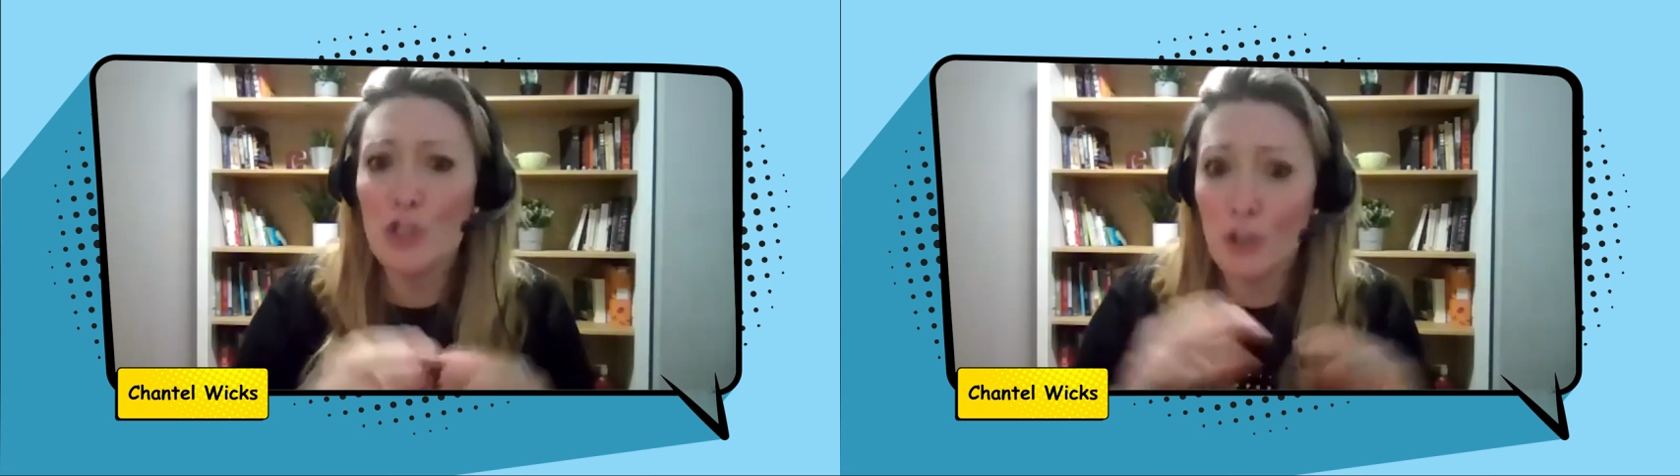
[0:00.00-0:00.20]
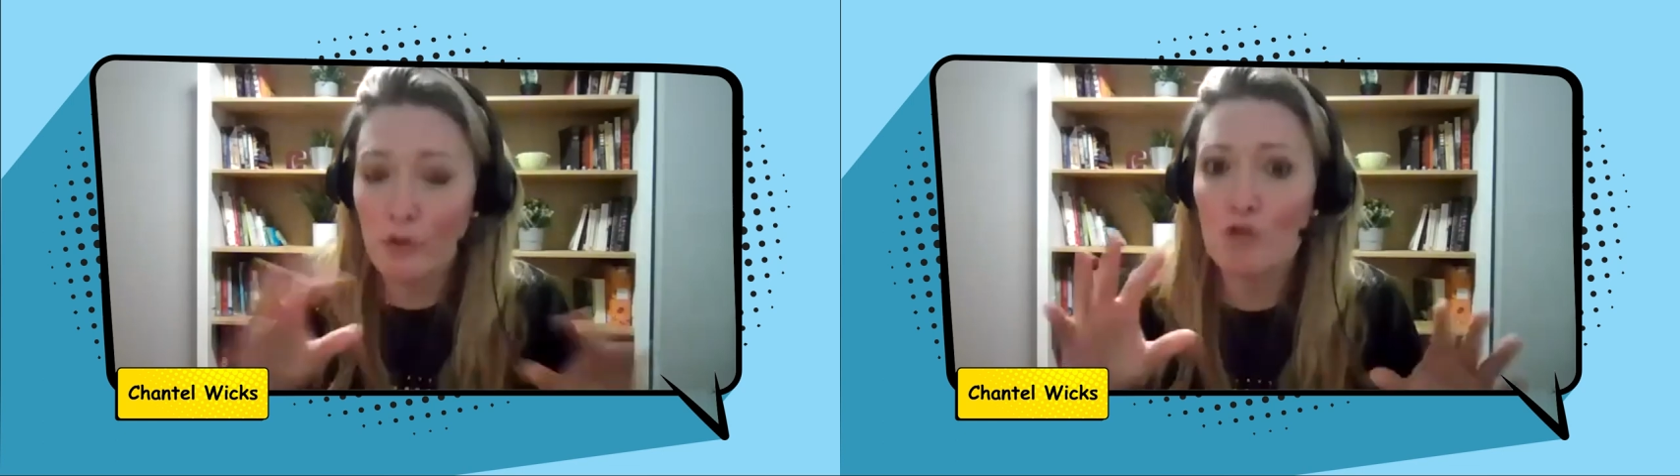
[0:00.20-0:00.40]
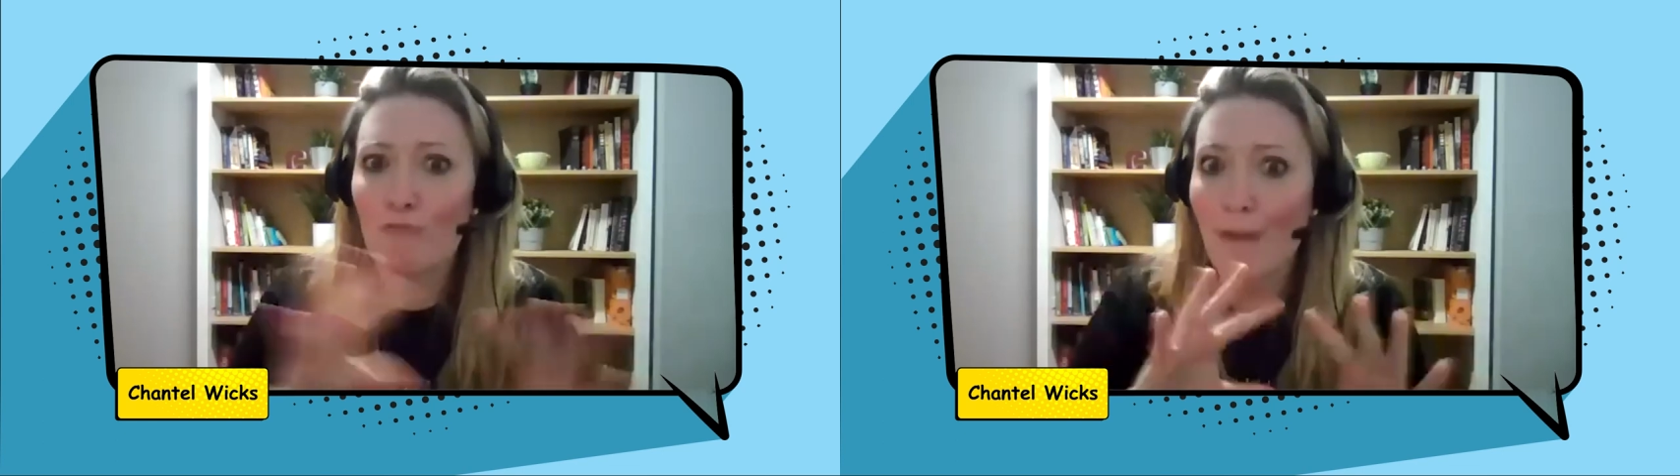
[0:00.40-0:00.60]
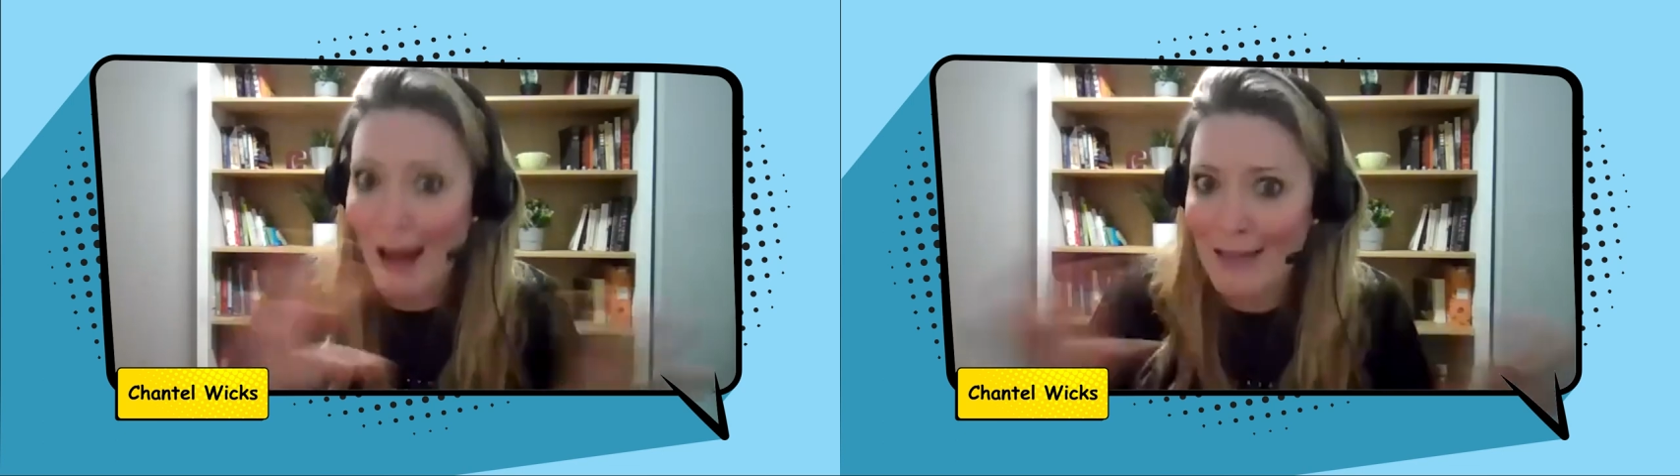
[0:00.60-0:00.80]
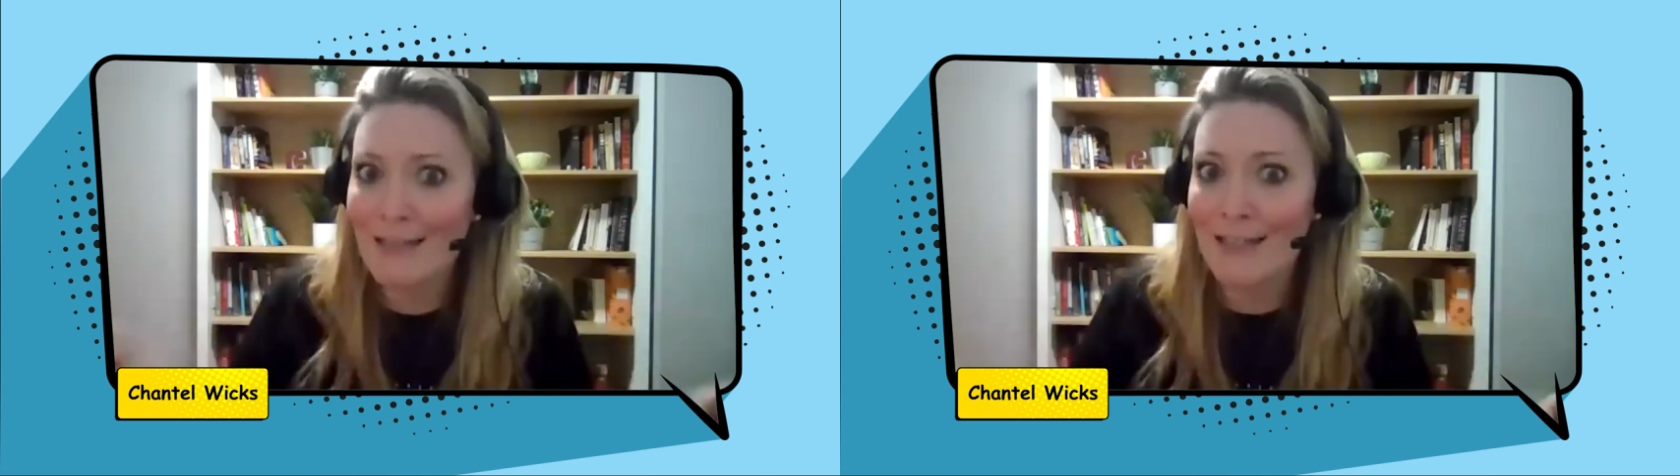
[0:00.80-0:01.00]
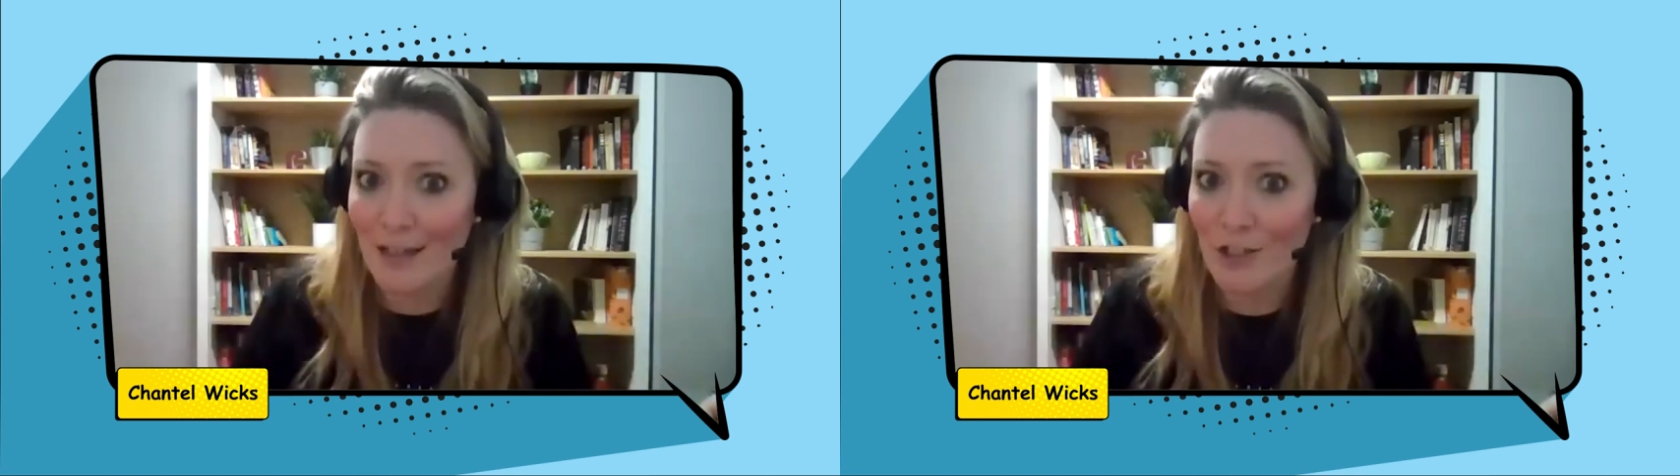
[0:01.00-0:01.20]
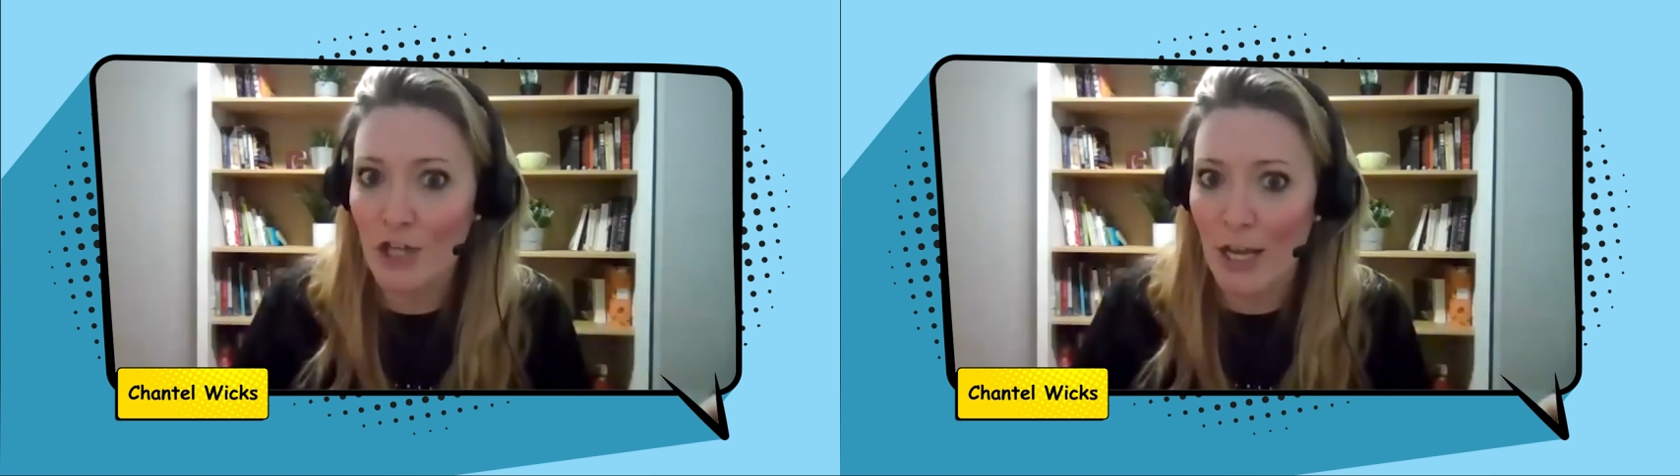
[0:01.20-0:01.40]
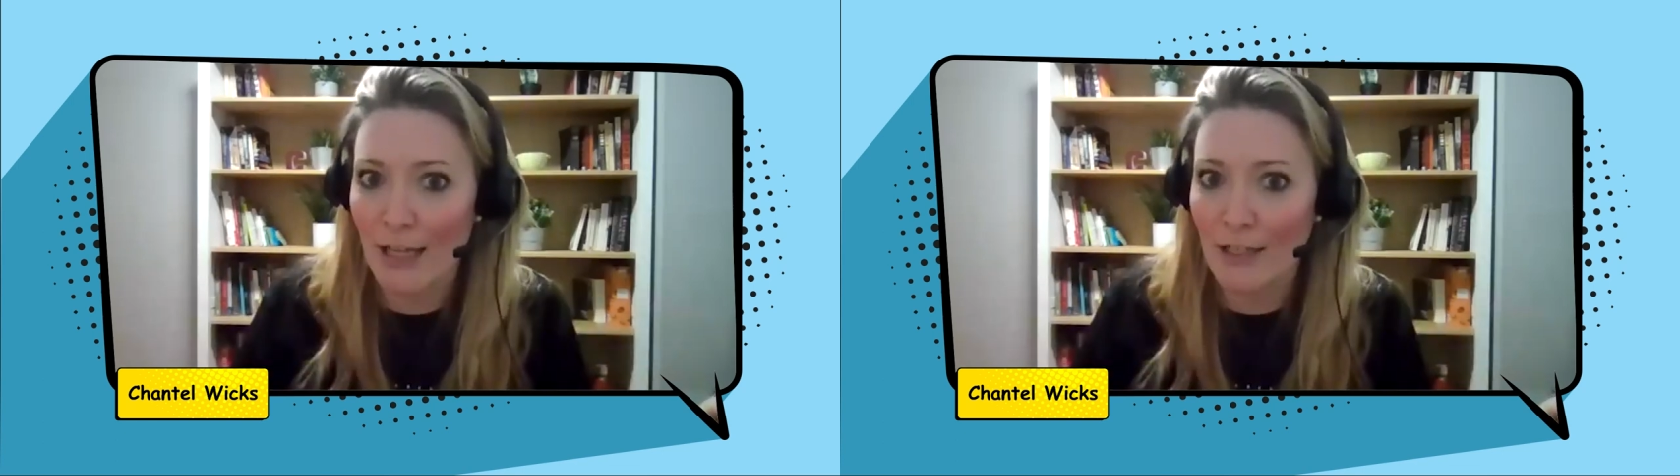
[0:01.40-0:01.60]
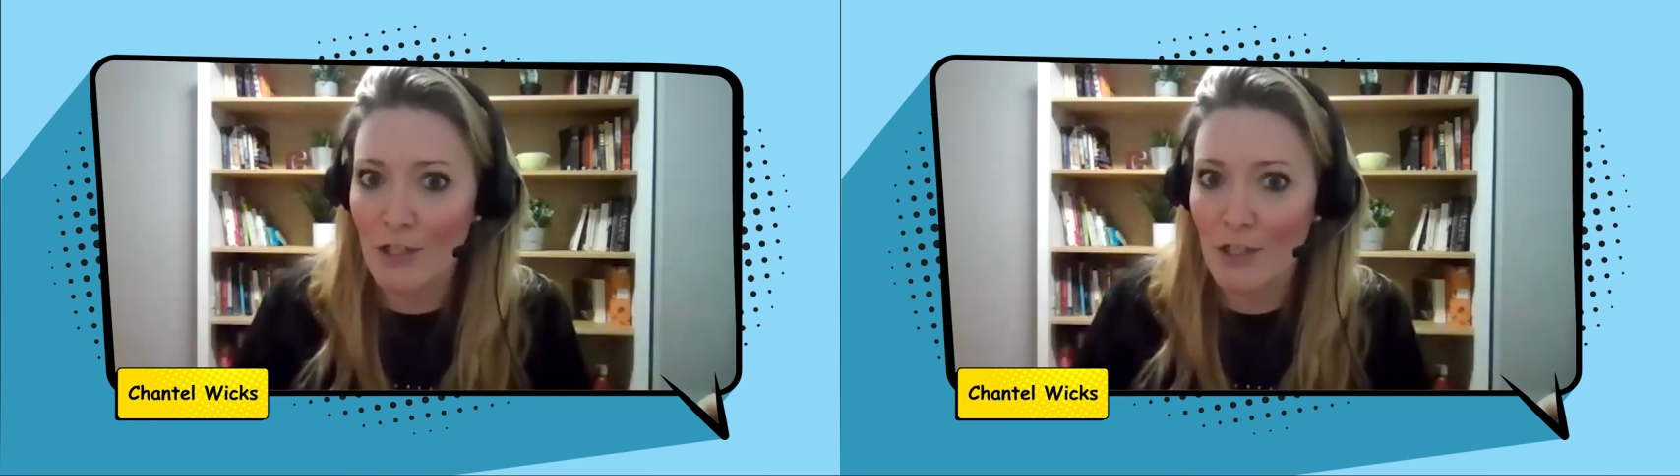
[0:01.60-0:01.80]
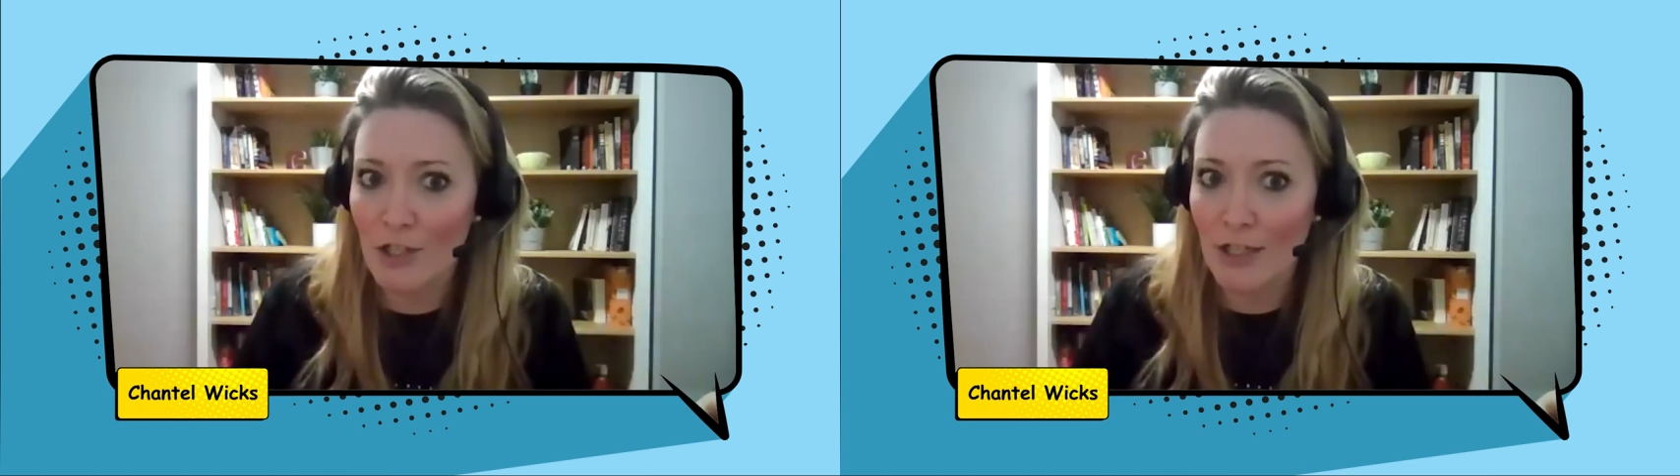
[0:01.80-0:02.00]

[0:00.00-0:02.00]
drastic change.